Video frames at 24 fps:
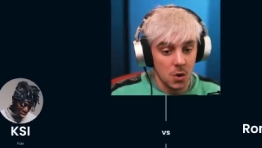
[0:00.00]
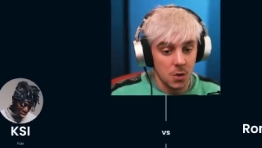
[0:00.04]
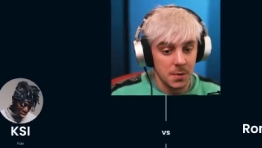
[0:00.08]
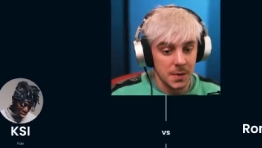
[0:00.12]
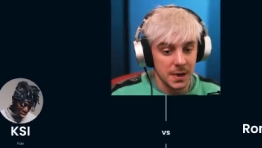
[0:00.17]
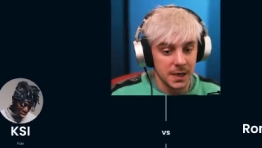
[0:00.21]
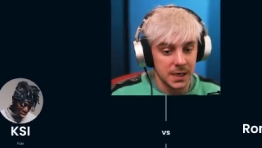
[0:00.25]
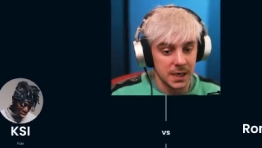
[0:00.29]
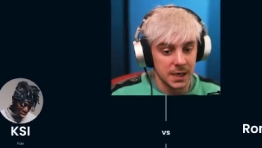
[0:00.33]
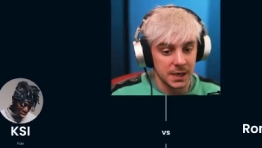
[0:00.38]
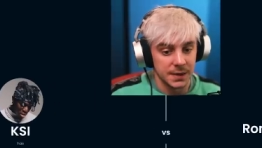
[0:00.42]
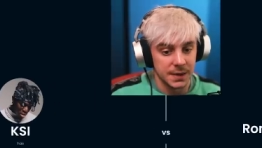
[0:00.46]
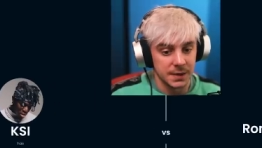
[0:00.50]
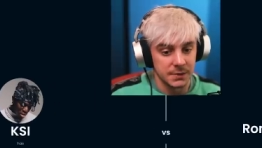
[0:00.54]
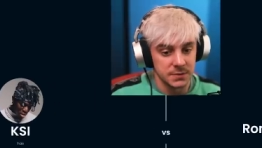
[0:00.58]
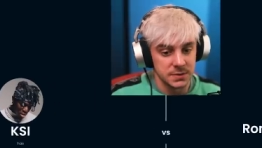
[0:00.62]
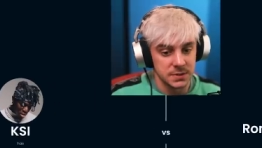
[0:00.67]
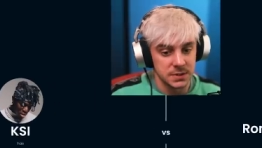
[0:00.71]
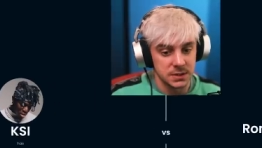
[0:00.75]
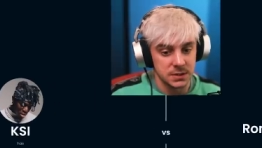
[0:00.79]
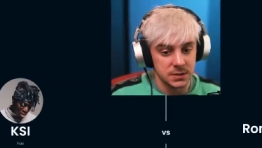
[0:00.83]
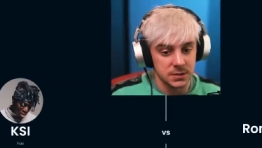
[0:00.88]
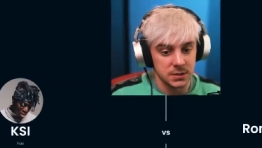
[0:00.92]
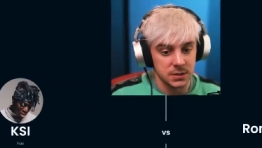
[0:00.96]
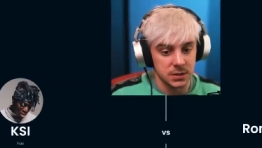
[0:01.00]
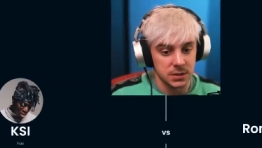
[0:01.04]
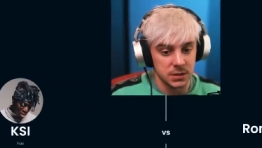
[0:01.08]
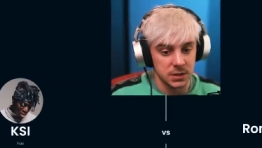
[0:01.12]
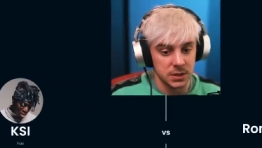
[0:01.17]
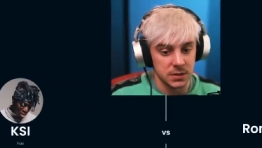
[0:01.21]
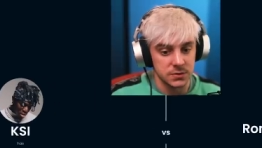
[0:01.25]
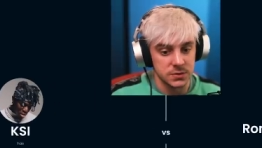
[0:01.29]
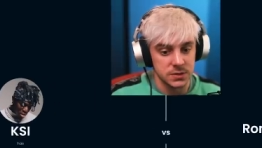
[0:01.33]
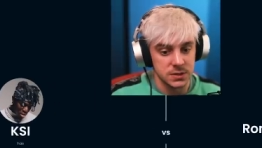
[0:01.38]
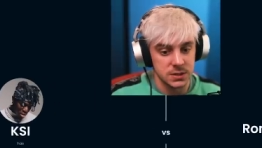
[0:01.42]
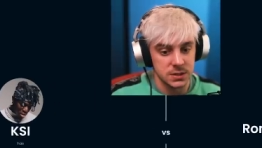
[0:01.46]
Oh my god, that was
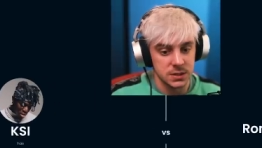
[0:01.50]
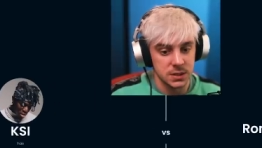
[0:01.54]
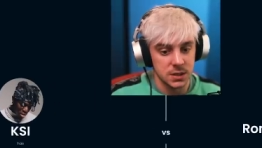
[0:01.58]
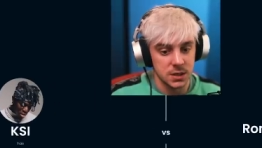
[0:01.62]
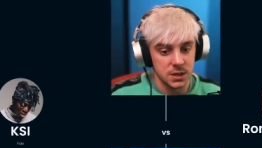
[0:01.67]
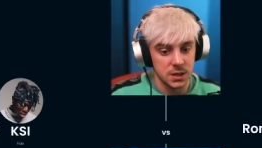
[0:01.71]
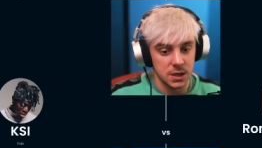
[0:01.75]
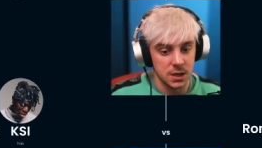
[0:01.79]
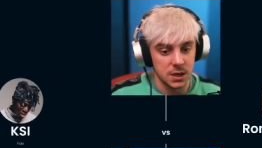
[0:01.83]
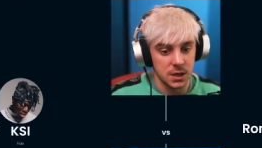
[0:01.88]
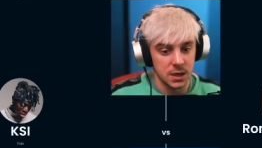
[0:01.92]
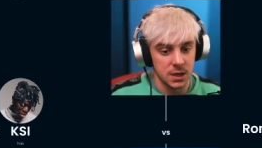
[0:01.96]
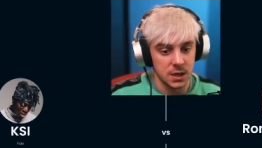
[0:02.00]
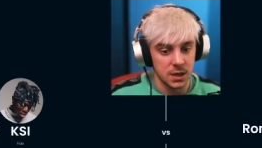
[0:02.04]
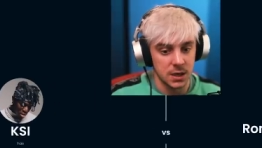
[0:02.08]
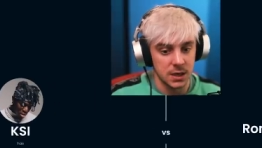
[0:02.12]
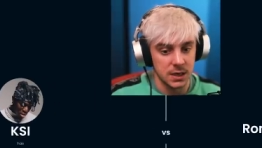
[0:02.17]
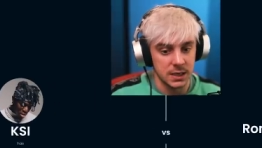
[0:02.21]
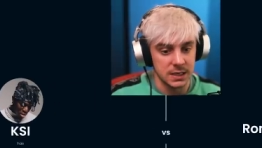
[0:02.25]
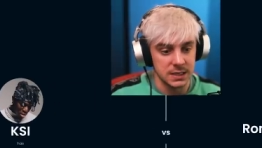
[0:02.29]
close. Uh,